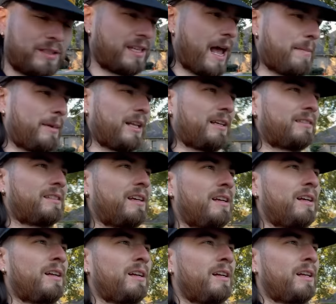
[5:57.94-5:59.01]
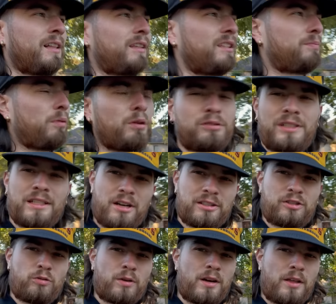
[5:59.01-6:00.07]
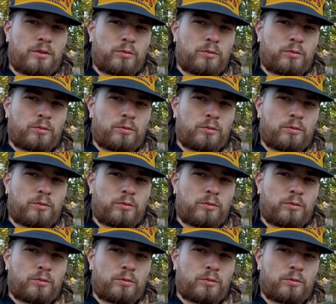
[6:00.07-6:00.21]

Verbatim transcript: time it is. Let's proceed on to another